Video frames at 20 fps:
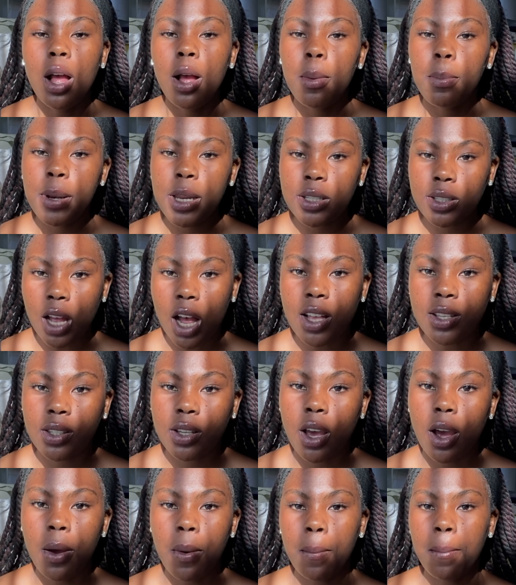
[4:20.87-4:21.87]
please
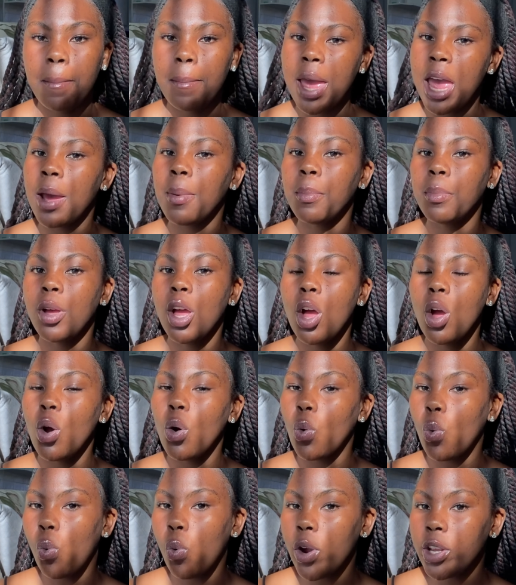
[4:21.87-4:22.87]
ask her ma'am
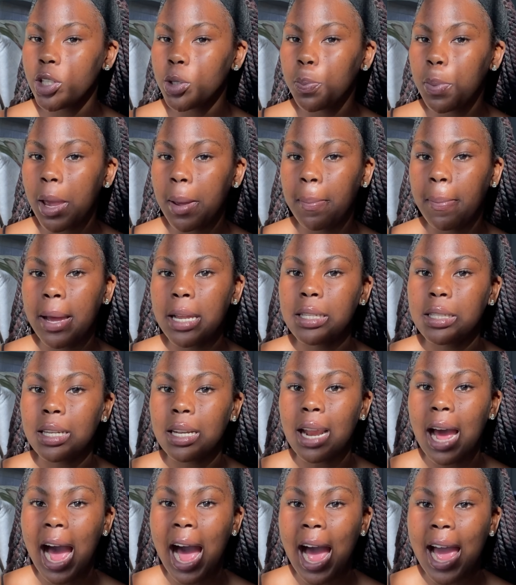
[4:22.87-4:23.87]
which paper
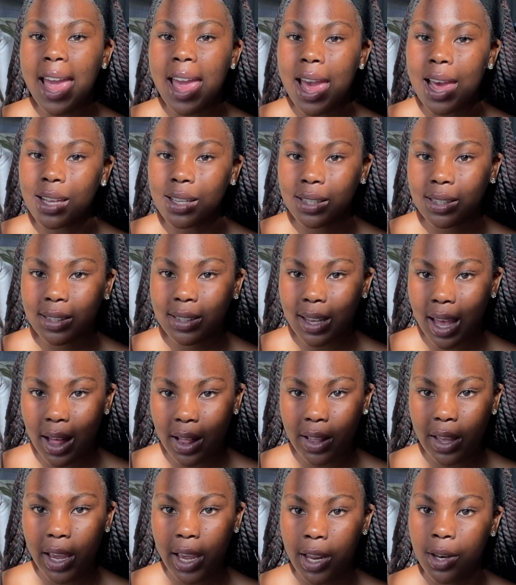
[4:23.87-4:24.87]
did i
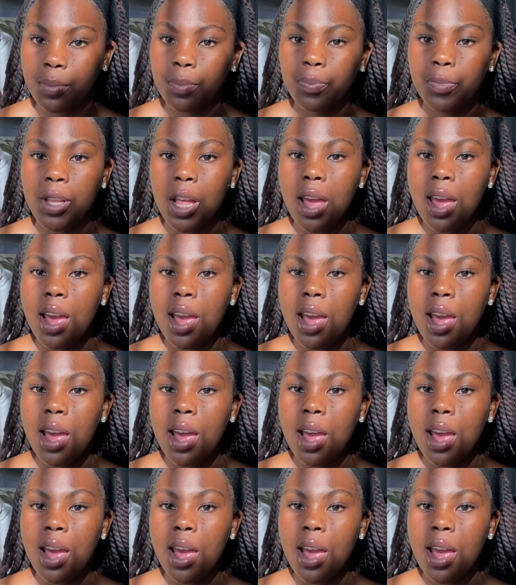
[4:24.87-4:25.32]
excel in